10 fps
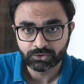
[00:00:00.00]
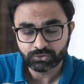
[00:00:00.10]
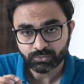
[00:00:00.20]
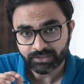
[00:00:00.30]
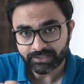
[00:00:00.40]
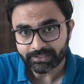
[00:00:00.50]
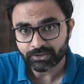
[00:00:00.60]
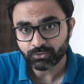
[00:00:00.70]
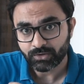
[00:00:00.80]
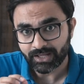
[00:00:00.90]
You
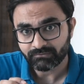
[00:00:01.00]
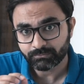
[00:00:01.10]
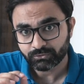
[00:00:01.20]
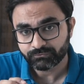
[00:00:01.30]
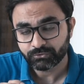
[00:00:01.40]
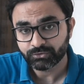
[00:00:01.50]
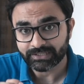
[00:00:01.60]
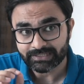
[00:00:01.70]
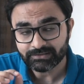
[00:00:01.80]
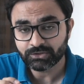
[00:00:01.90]
need to have a portfolio
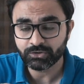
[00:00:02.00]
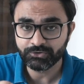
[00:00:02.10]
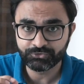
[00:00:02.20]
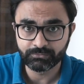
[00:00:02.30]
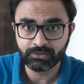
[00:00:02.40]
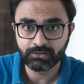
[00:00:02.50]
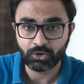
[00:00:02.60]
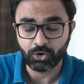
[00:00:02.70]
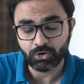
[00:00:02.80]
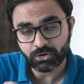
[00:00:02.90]
either on
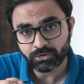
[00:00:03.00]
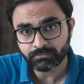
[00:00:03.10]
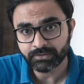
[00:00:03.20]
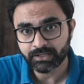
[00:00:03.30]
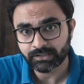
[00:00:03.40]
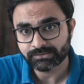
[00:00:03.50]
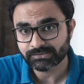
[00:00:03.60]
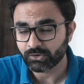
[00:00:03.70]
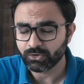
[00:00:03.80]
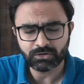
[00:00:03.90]
Dribbble or on
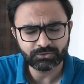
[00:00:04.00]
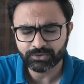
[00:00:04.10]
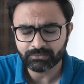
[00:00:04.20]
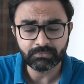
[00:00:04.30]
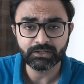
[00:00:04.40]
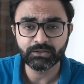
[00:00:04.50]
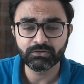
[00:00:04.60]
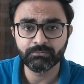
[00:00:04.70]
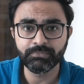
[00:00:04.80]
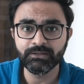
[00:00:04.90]
Behance, or you can make it
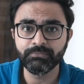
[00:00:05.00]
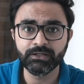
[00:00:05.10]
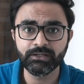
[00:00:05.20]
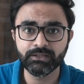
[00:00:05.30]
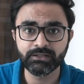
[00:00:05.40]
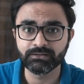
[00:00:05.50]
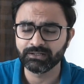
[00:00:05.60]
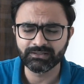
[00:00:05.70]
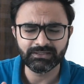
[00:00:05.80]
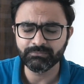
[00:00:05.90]
on a PPT
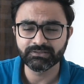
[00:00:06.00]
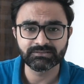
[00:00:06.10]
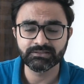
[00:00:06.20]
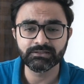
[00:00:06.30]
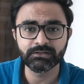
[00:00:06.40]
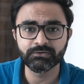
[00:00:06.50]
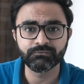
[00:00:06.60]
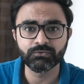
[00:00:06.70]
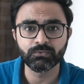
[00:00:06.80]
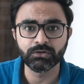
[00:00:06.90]
and keep it secret
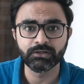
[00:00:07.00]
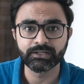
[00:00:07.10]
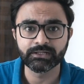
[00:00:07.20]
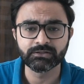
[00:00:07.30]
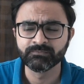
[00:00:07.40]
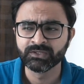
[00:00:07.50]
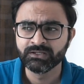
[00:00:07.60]
if you want, and